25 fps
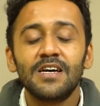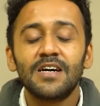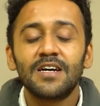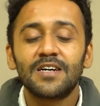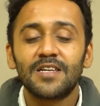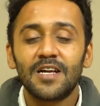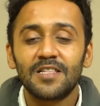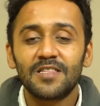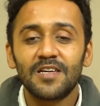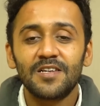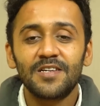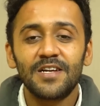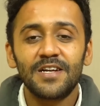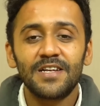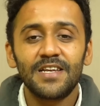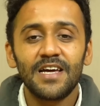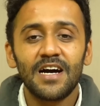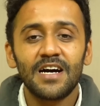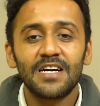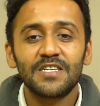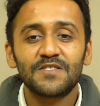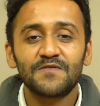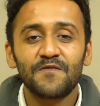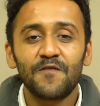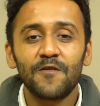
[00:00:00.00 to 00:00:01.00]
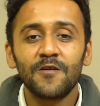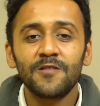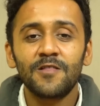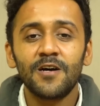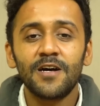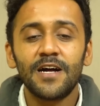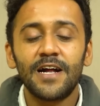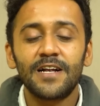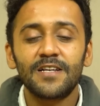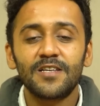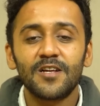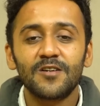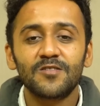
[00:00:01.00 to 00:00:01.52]
Ratan India has further
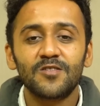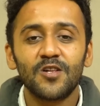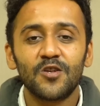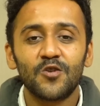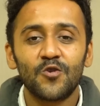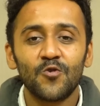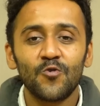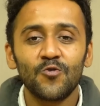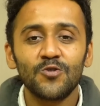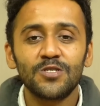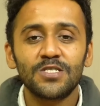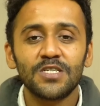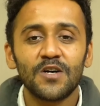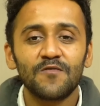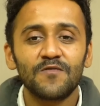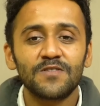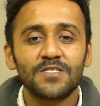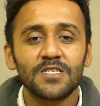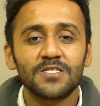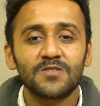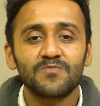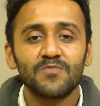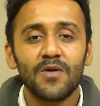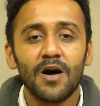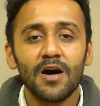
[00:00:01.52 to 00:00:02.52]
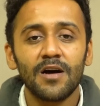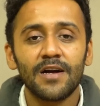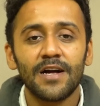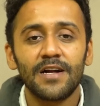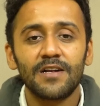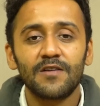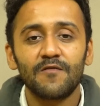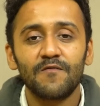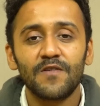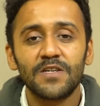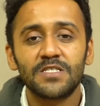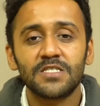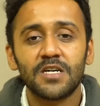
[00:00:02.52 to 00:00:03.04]
entered the drone services
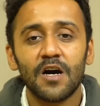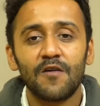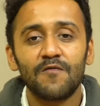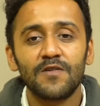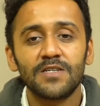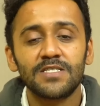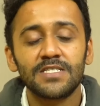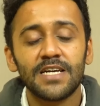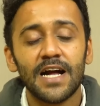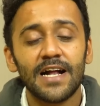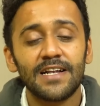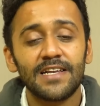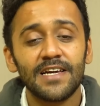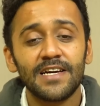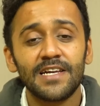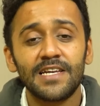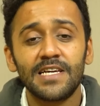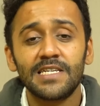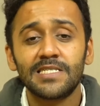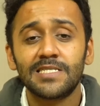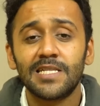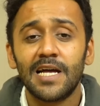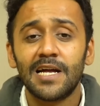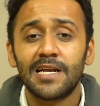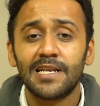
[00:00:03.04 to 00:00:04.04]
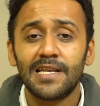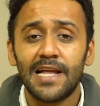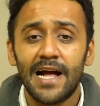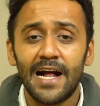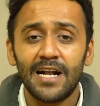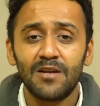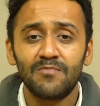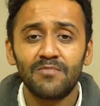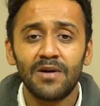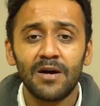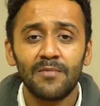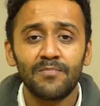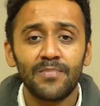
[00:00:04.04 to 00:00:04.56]
market, which covers categories like
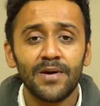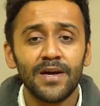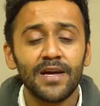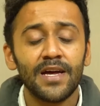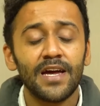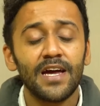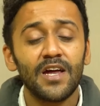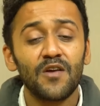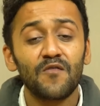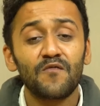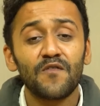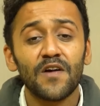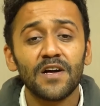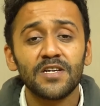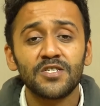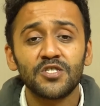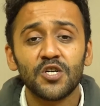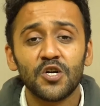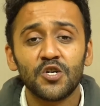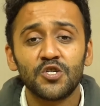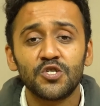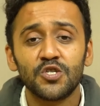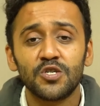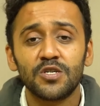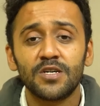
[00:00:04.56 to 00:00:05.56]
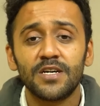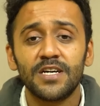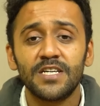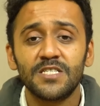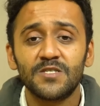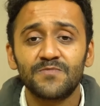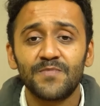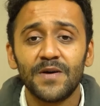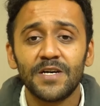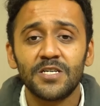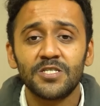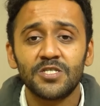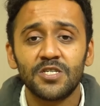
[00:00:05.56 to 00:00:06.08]
land mapping, infrastructure,
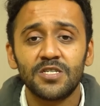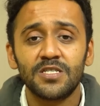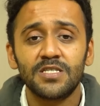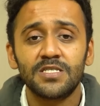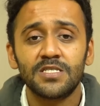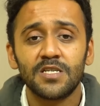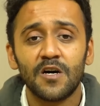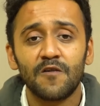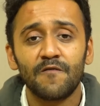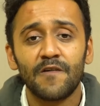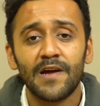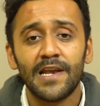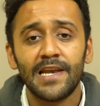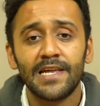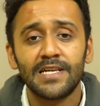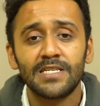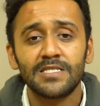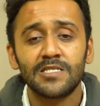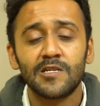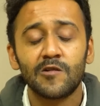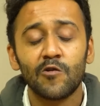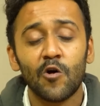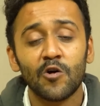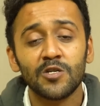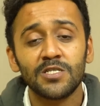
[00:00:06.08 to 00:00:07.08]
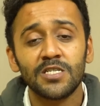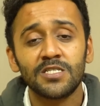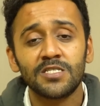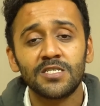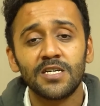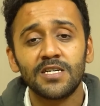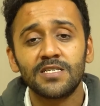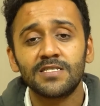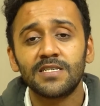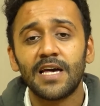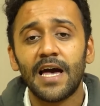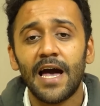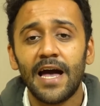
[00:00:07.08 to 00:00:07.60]
inspection, surveillance,
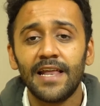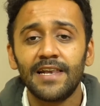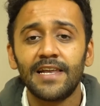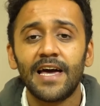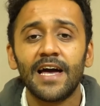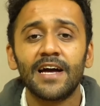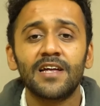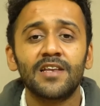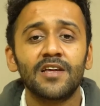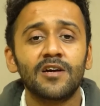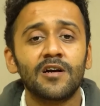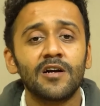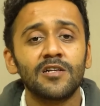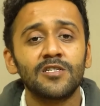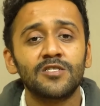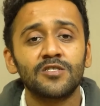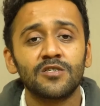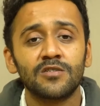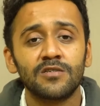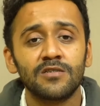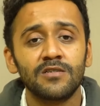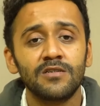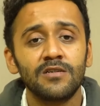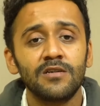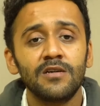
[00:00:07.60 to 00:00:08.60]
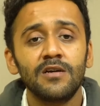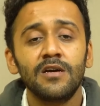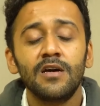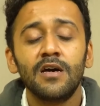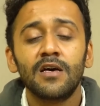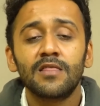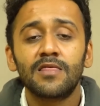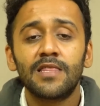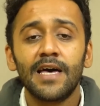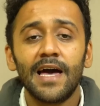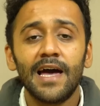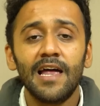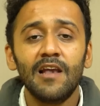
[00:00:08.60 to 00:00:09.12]
logistics and agriculture.
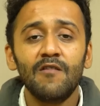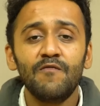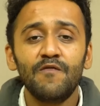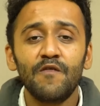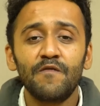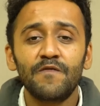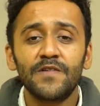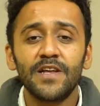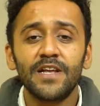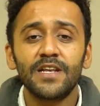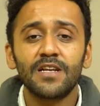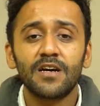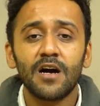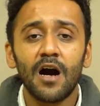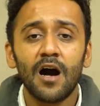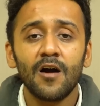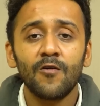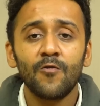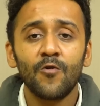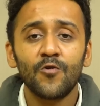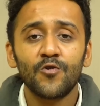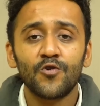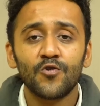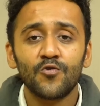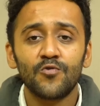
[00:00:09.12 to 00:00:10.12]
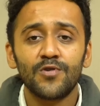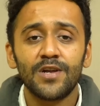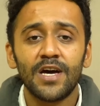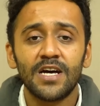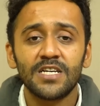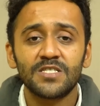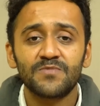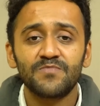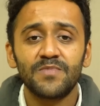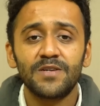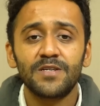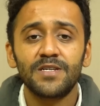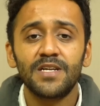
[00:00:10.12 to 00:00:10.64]
The L-15 cargo drone
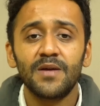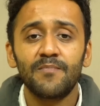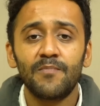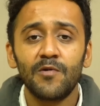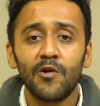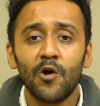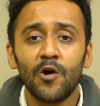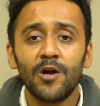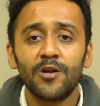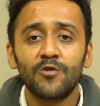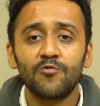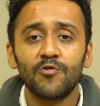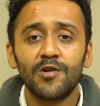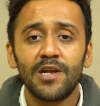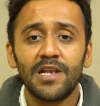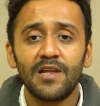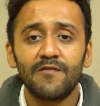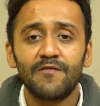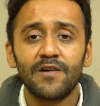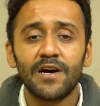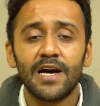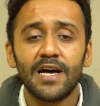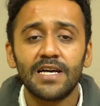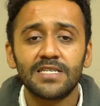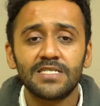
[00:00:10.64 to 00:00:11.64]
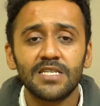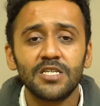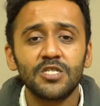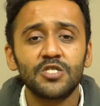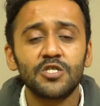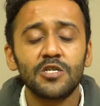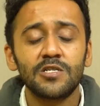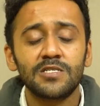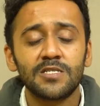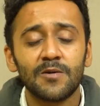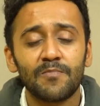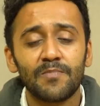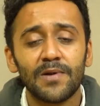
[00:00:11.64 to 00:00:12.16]
has been deployed to deliver
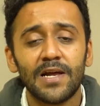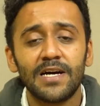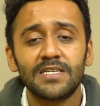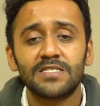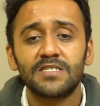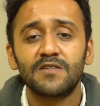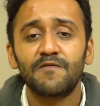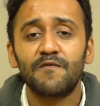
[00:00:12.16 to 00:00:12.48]
essential supplies